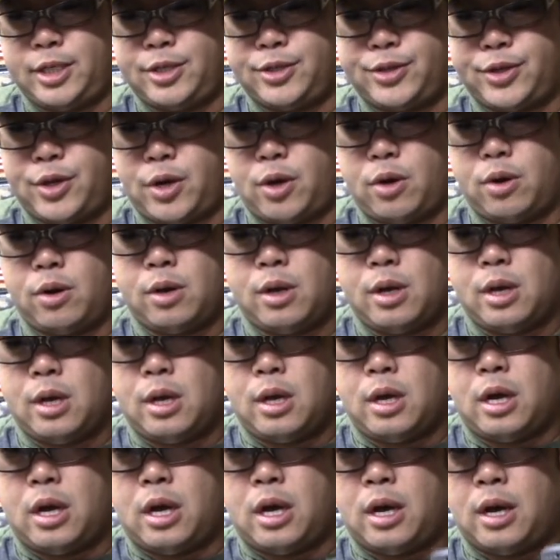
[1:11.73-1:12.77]
So
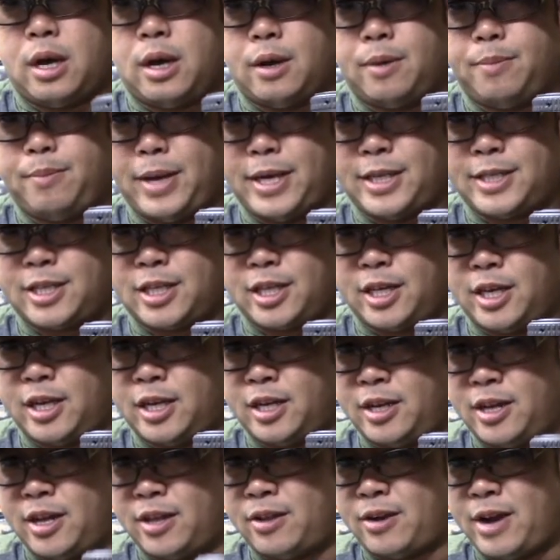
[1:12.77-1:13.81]
basically
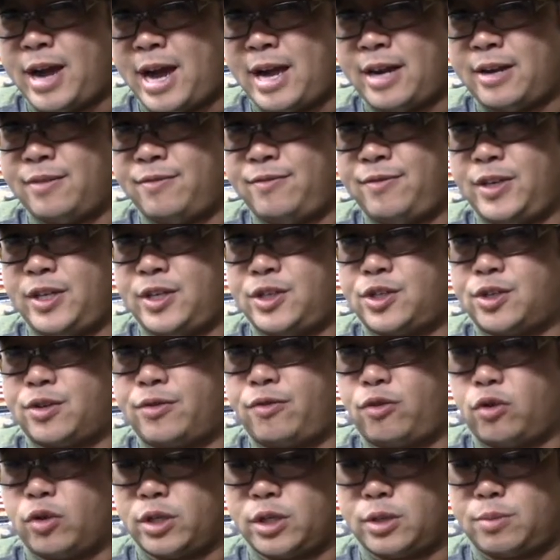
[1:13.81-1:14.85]
another added feature
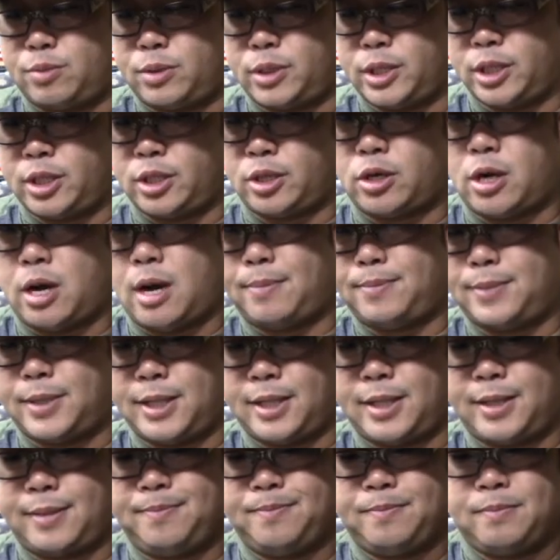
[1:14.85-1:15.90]
for this particular
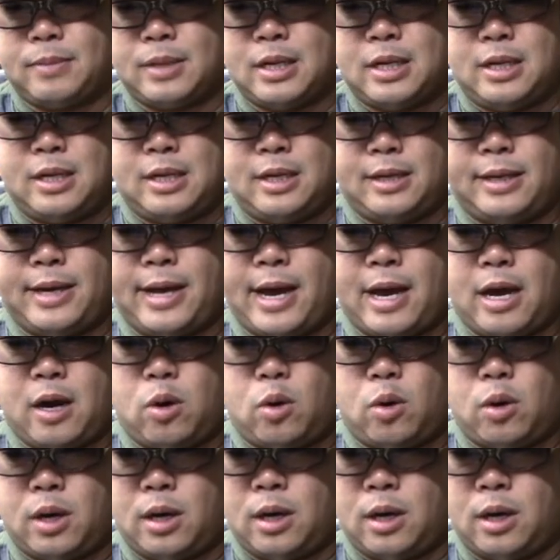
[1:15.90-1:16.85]
optic. Now,